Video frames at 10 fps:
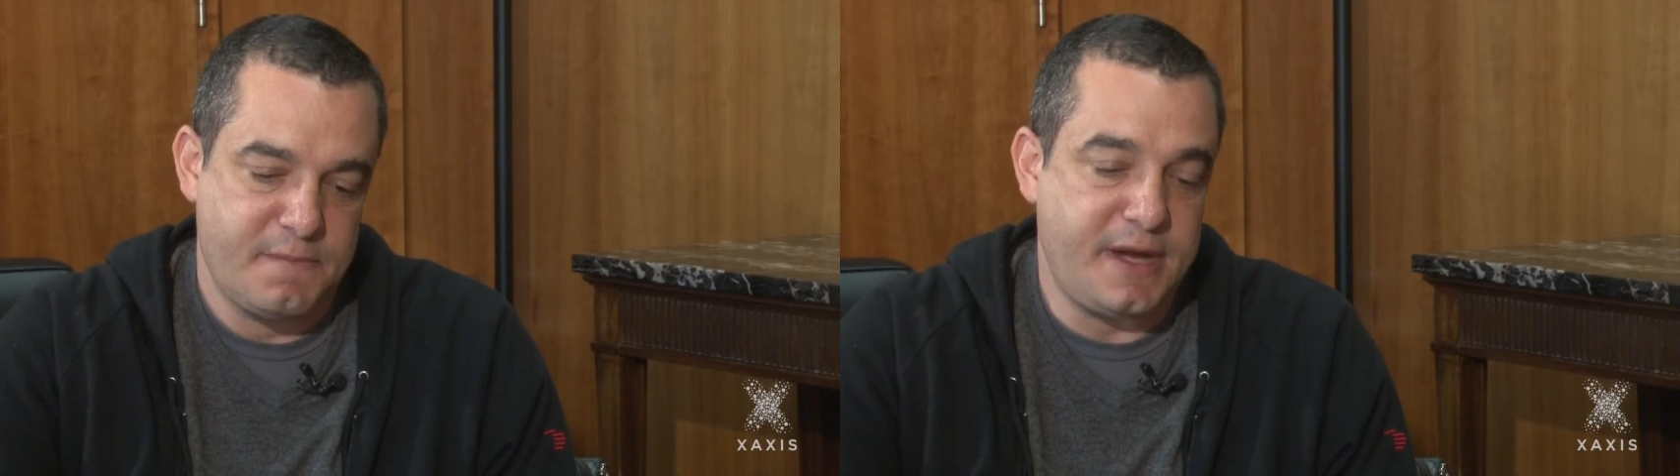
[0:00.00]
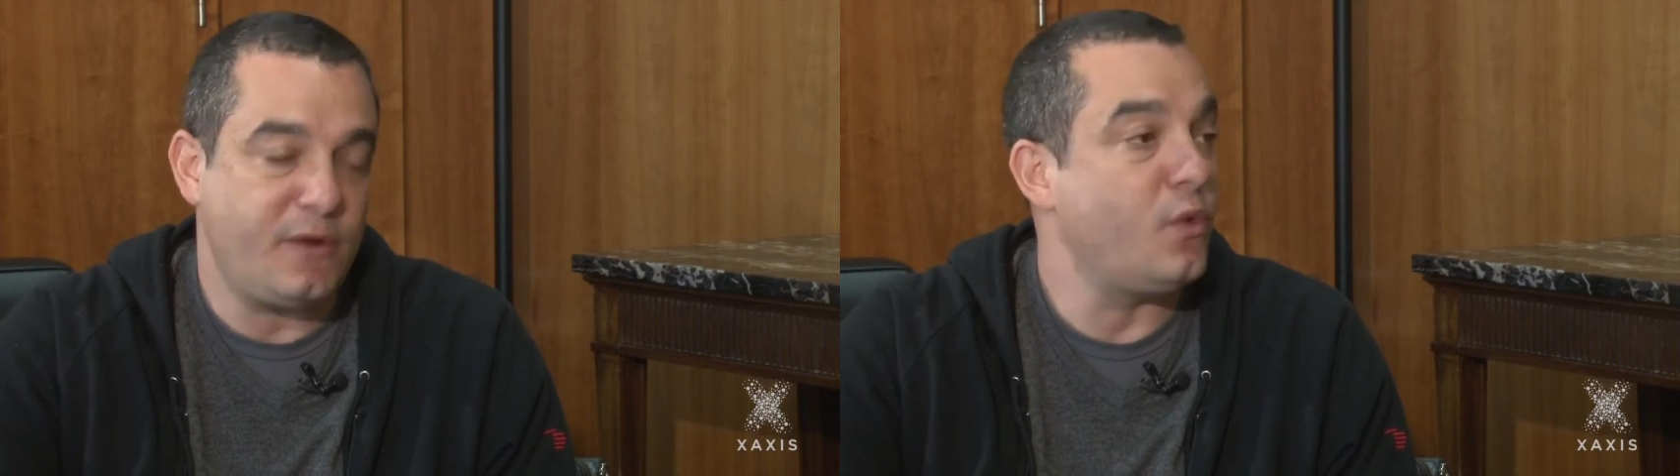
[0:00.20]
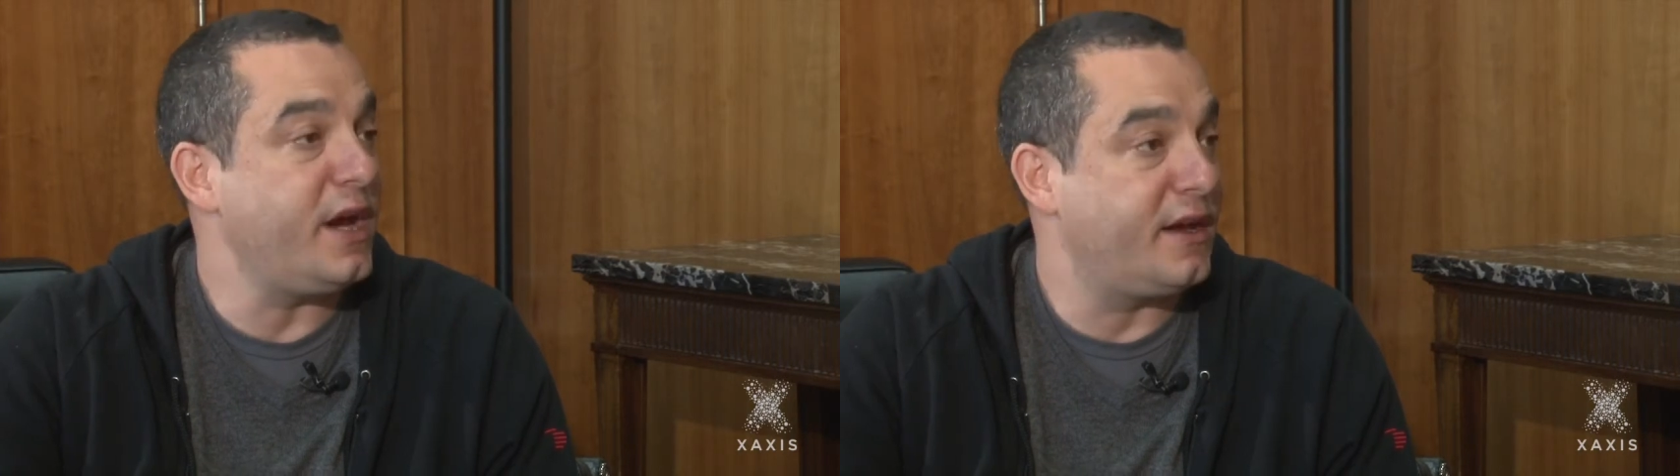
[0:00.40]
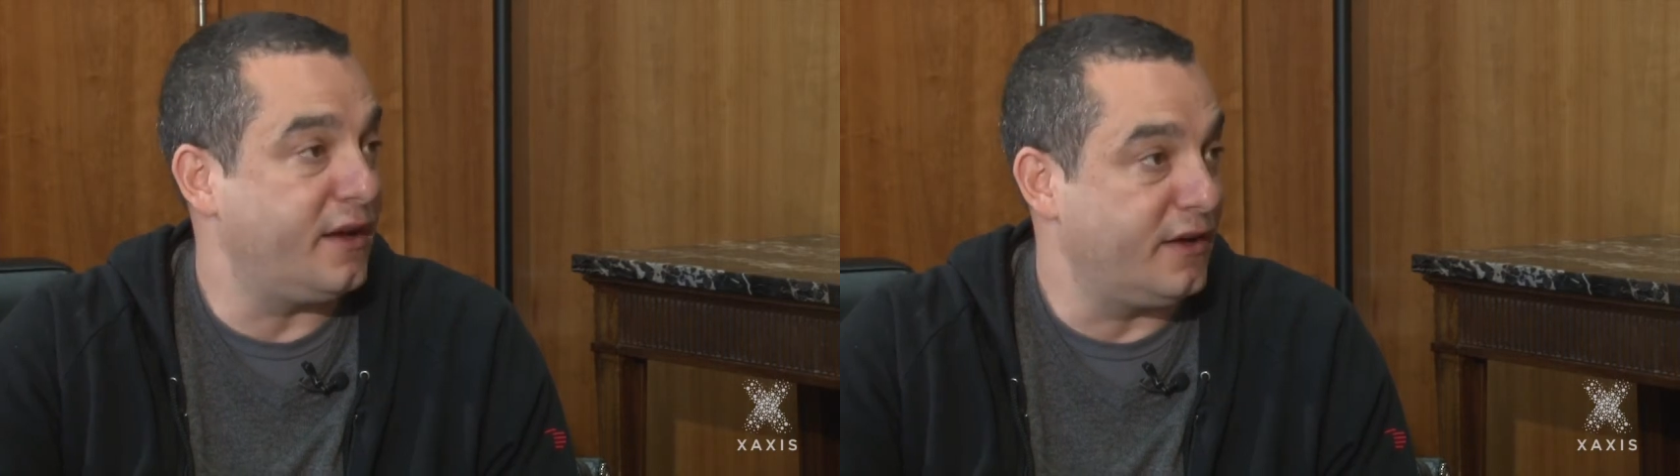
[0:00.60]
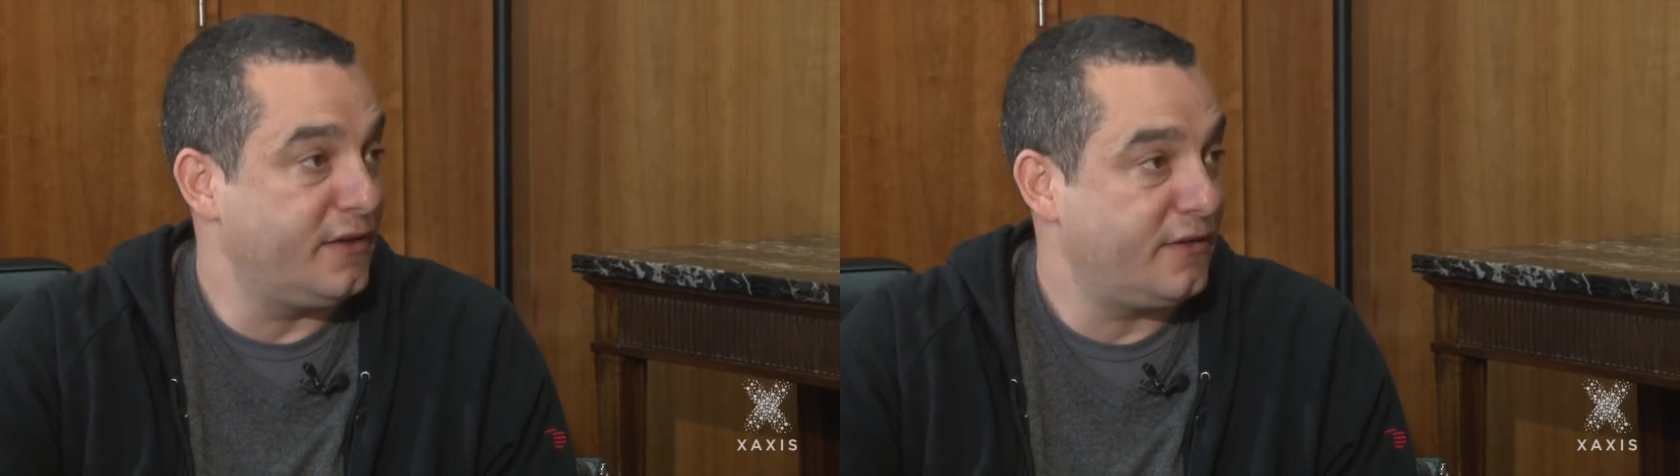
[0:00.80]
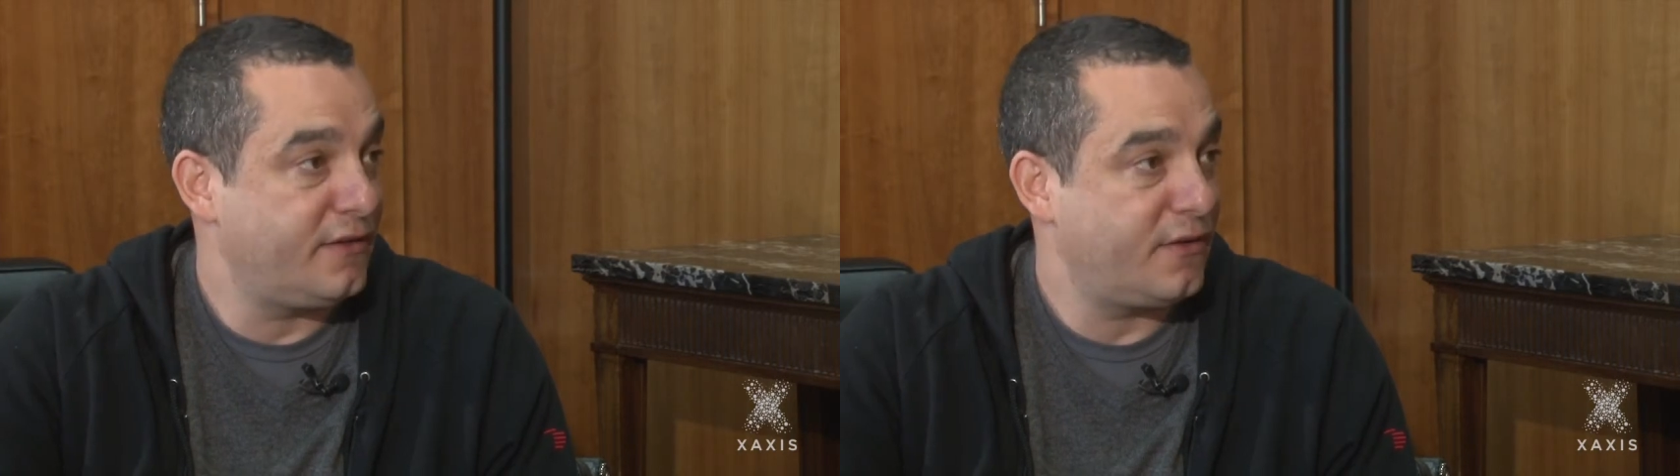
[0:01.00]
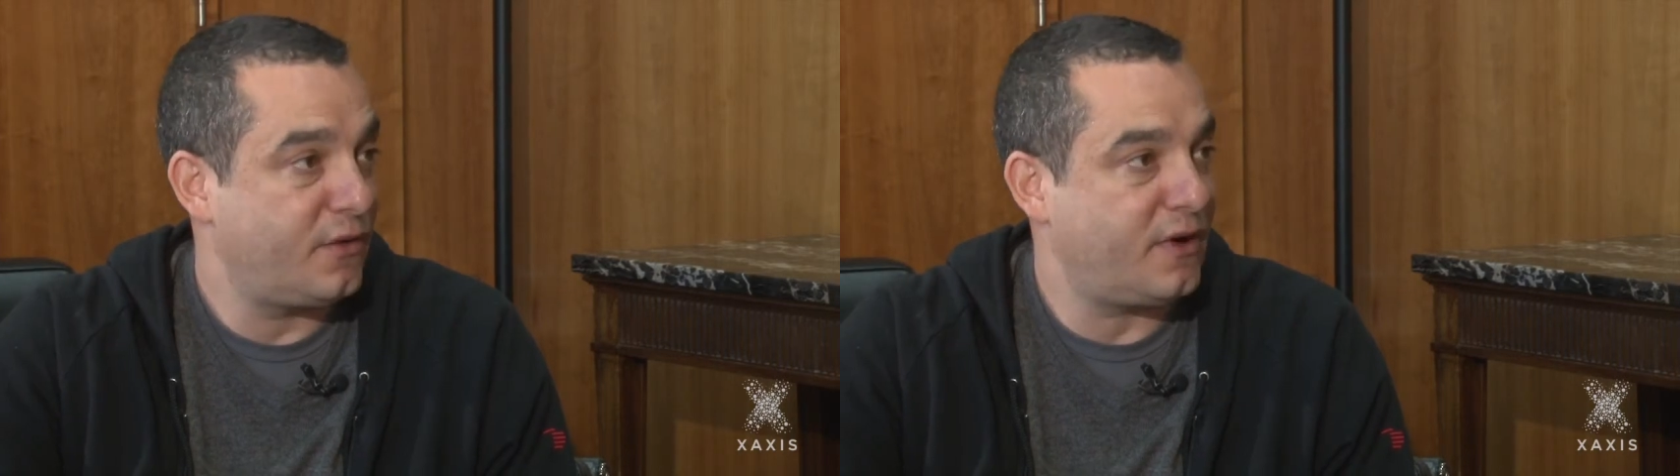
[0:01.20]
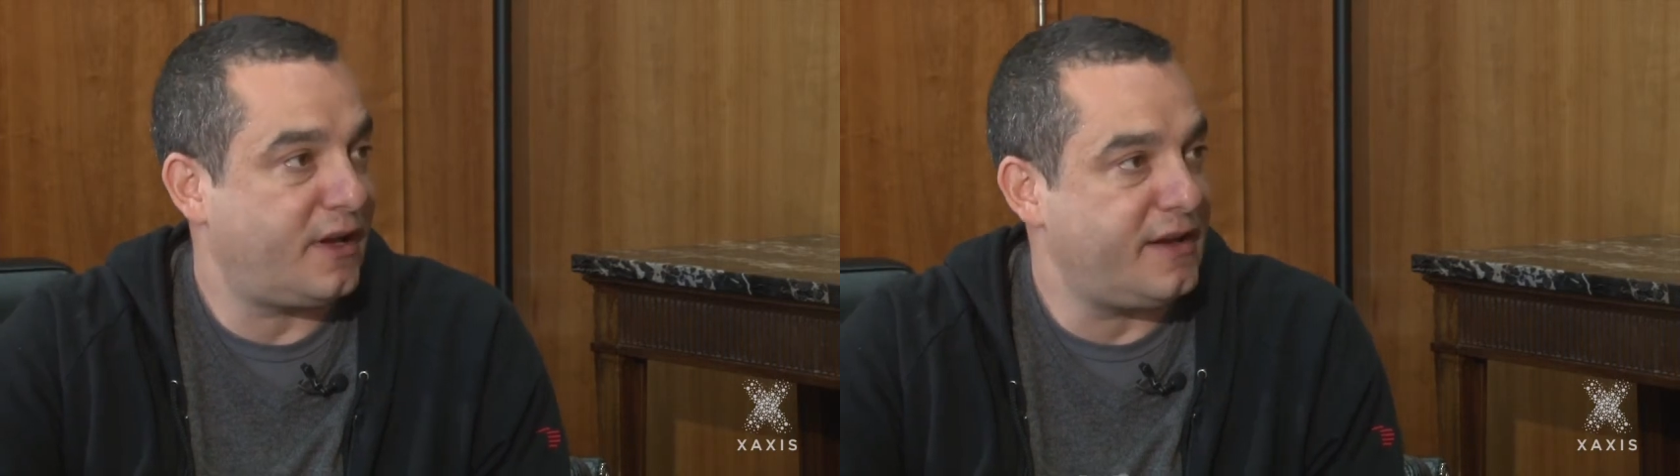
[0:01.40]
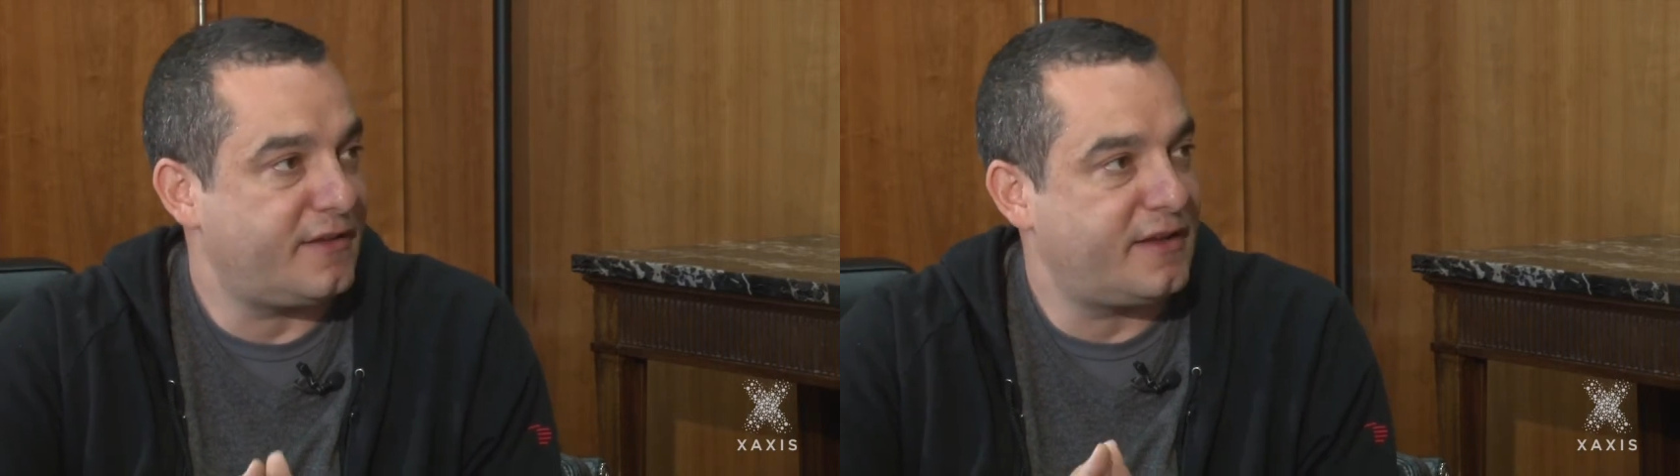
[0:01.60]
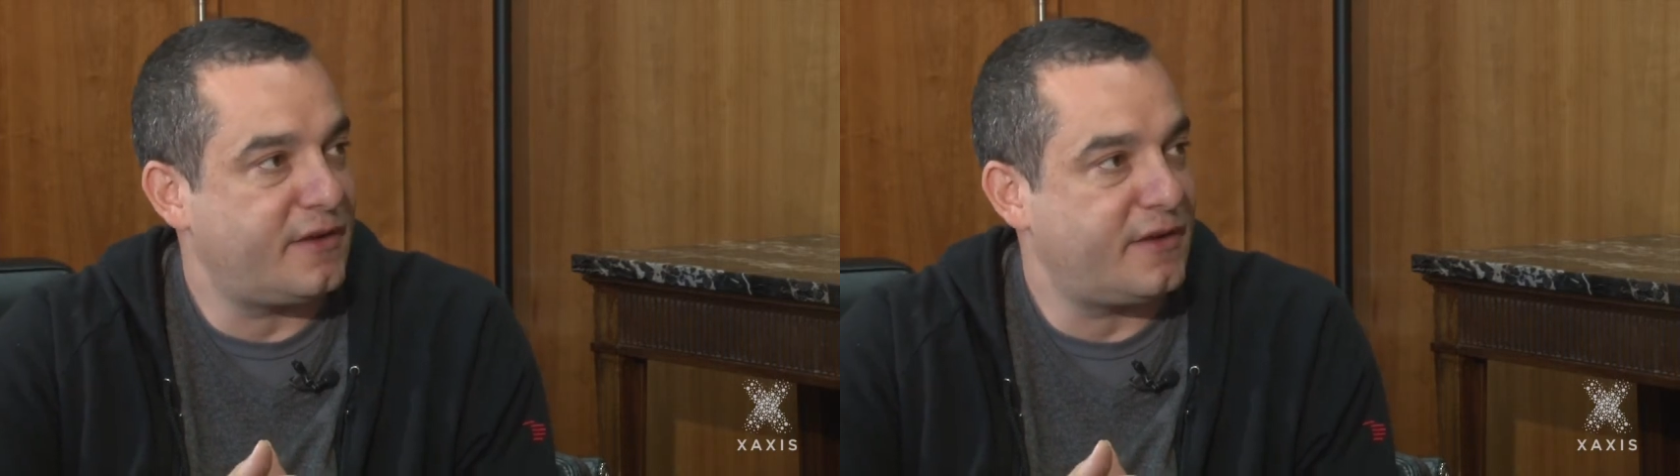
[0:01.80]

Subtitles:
weakened, or at least